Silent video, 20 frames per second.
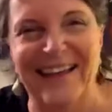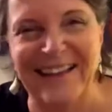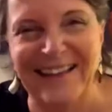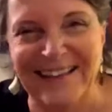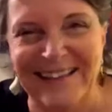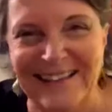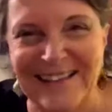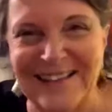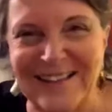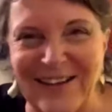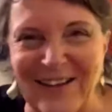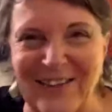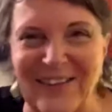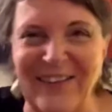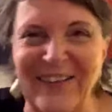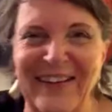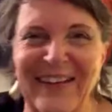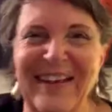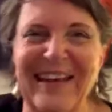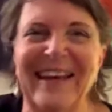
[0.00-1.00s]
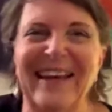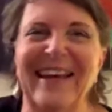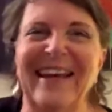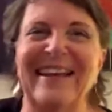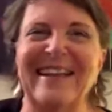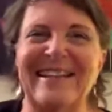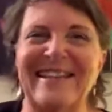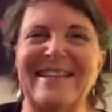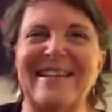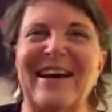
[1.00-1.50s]
so,
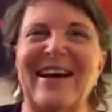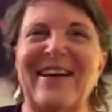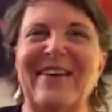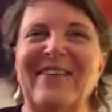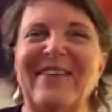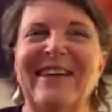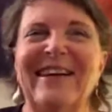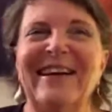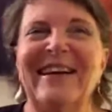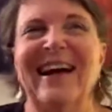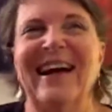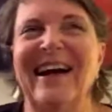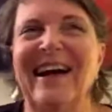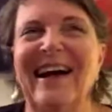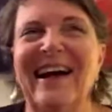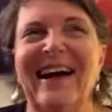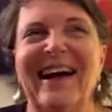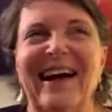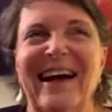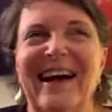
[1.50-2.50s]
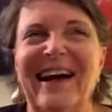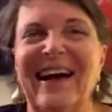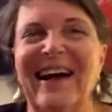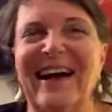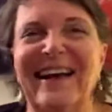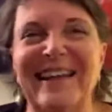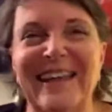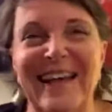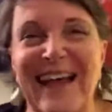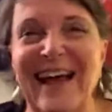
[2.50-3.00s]
Which so, came first, the chicken oh, or
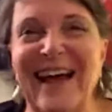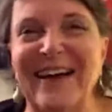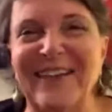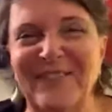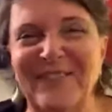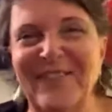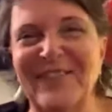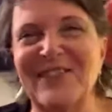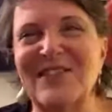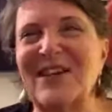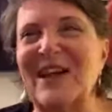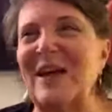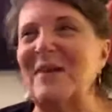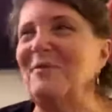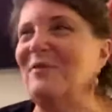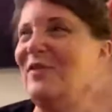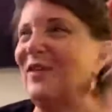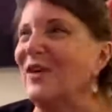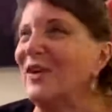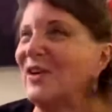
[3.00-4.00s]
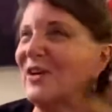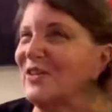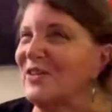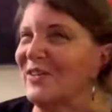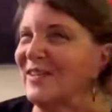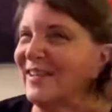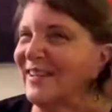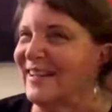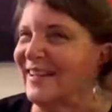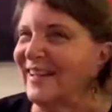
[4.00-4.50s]
the yeah, egg? Yes, I think Mary first.
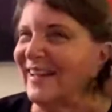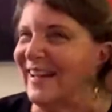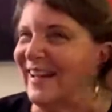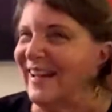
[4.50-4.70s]
came.